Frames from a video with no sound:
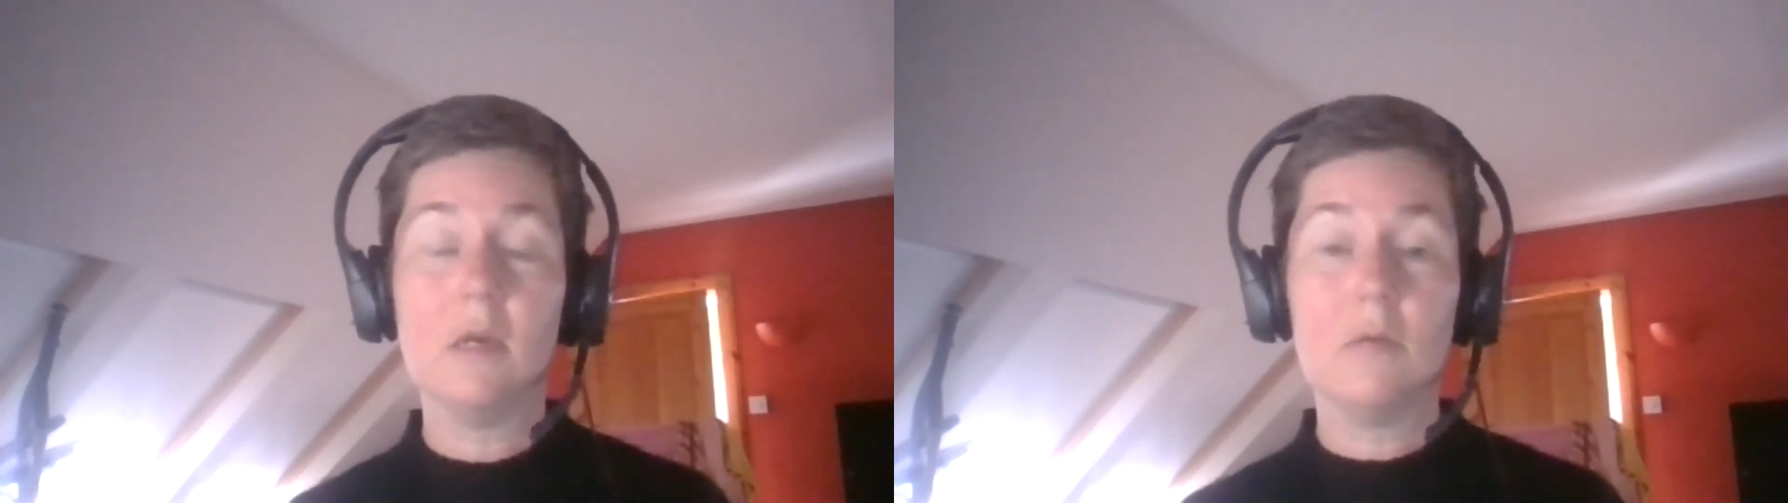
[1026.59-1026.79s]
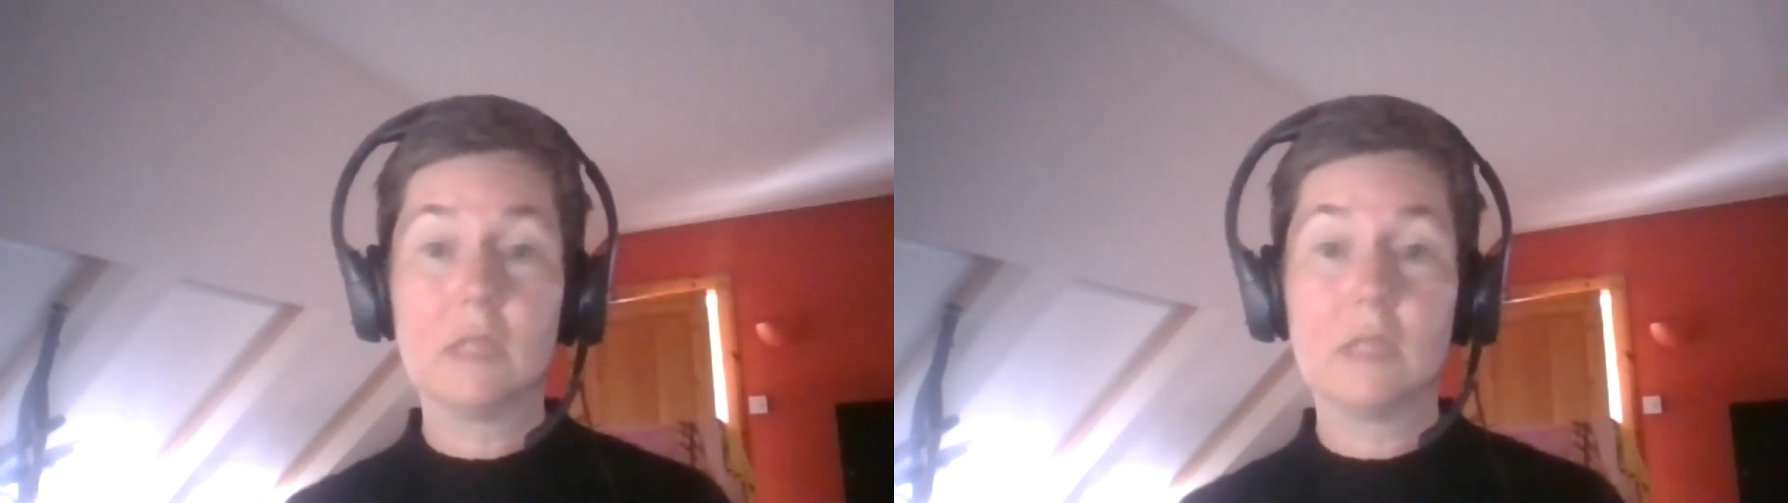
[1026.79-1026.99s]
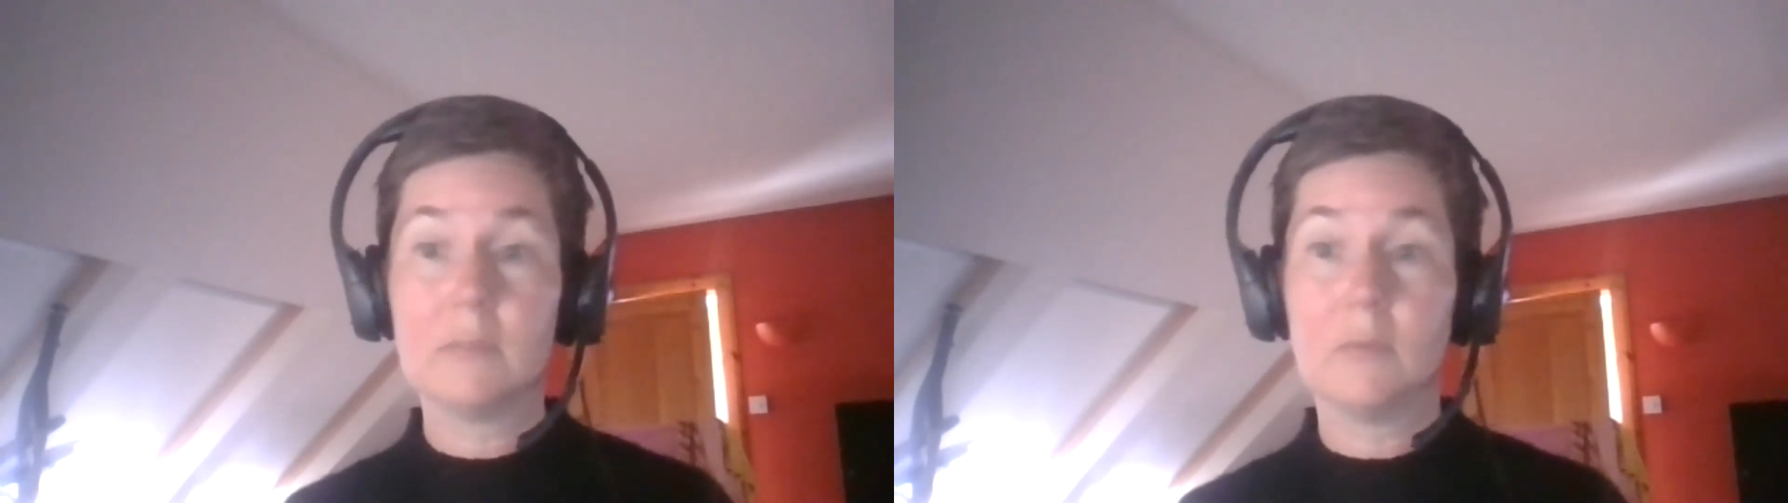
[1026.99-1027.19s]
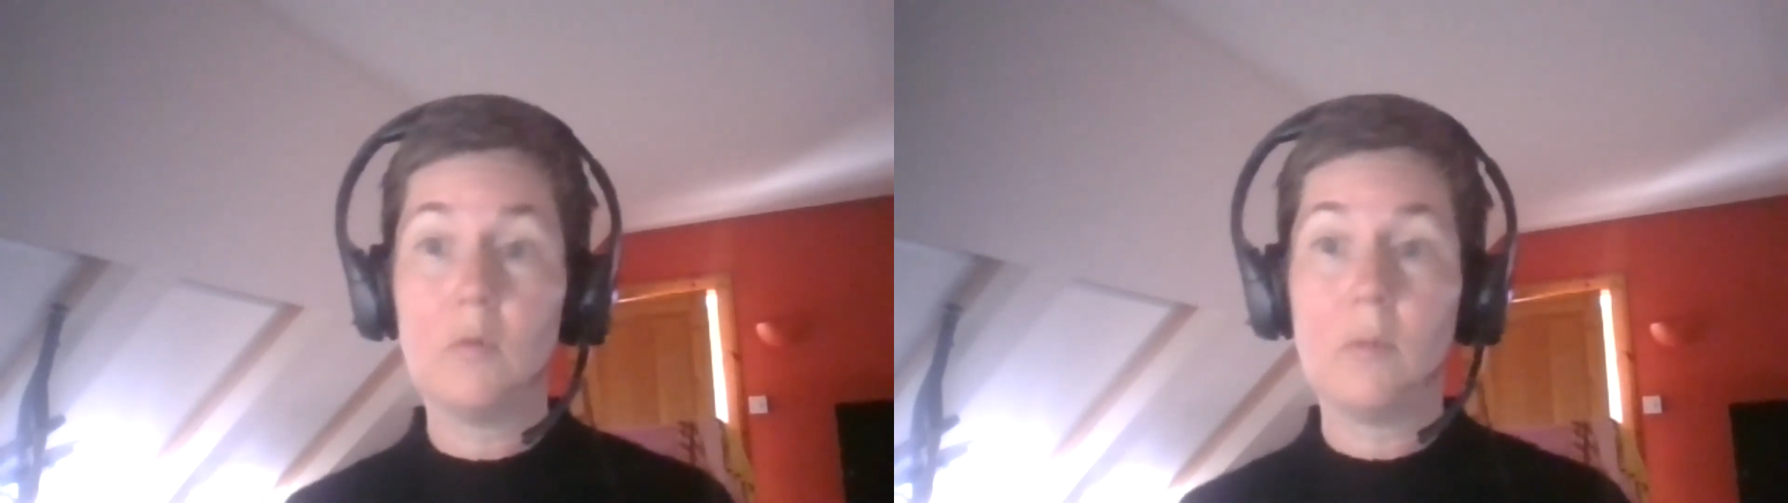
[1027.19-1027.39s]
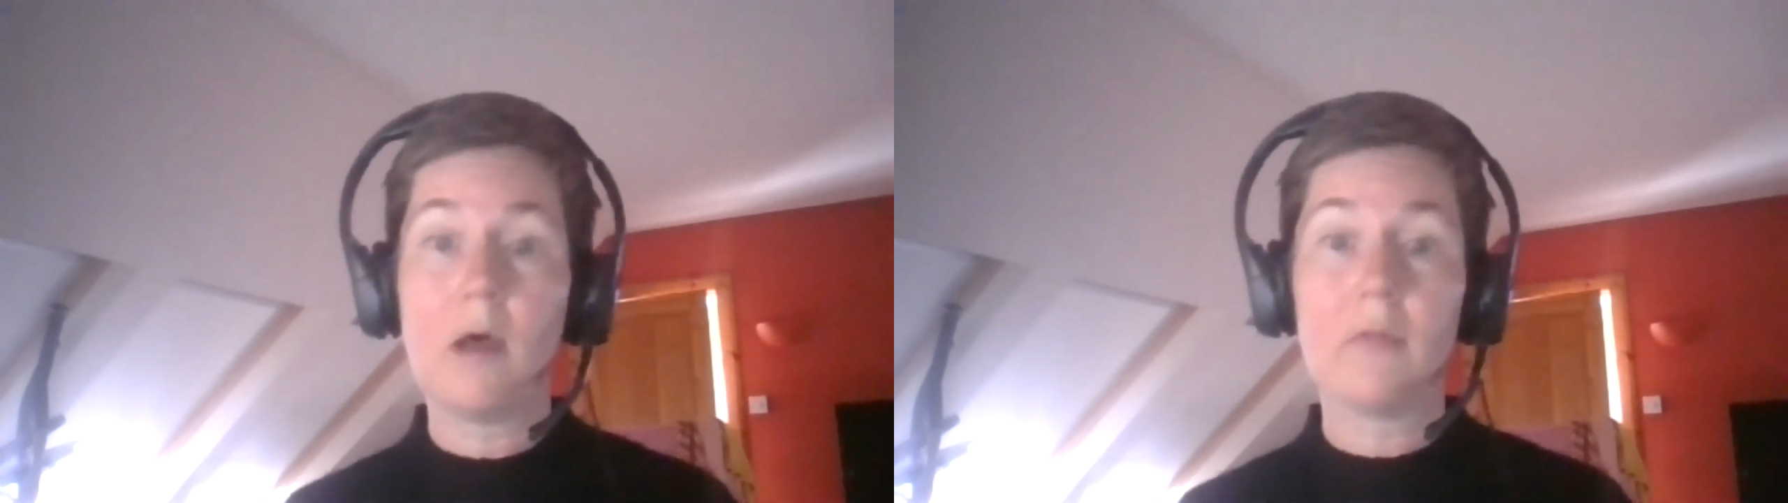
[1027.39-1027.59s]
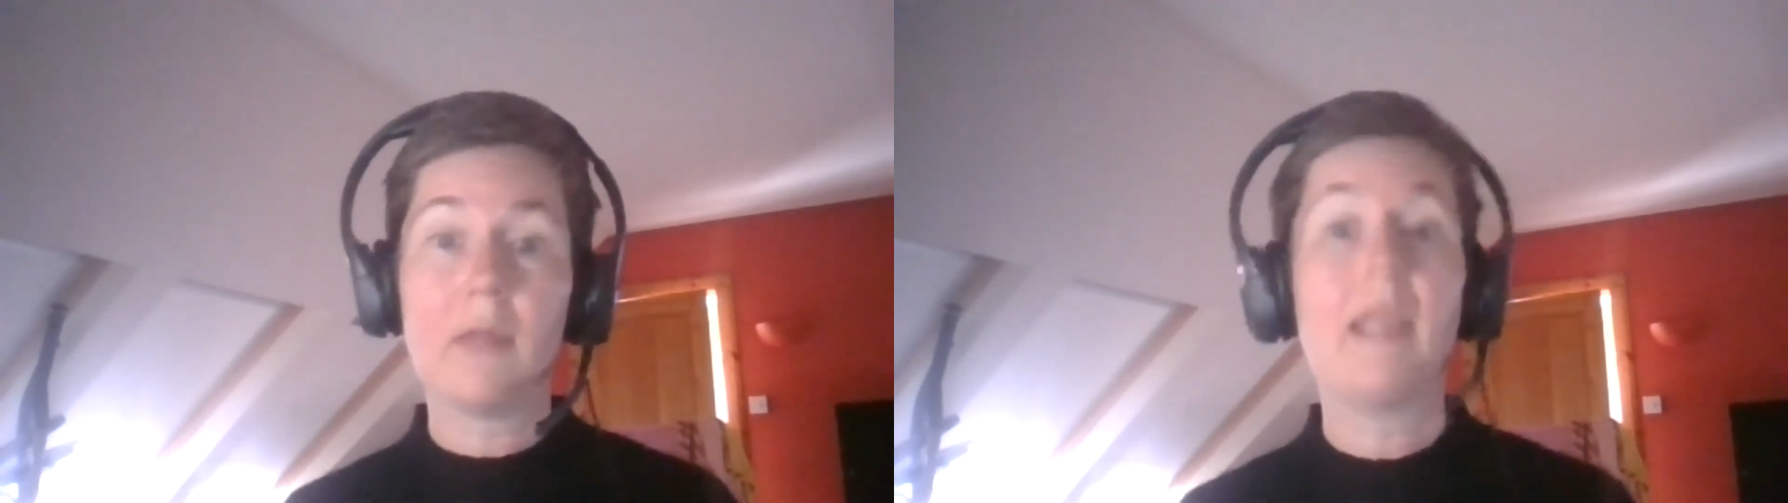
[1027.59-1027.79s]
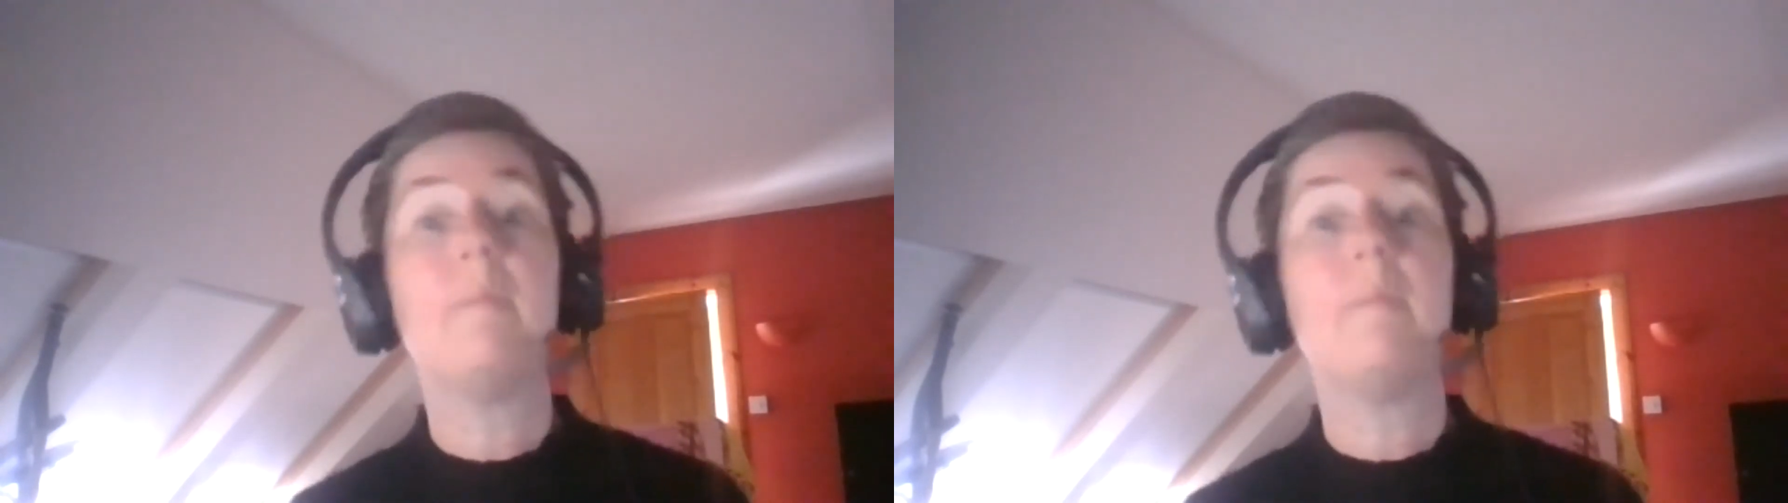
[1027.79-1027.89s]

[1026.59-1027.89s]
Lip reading: was, is Bobath any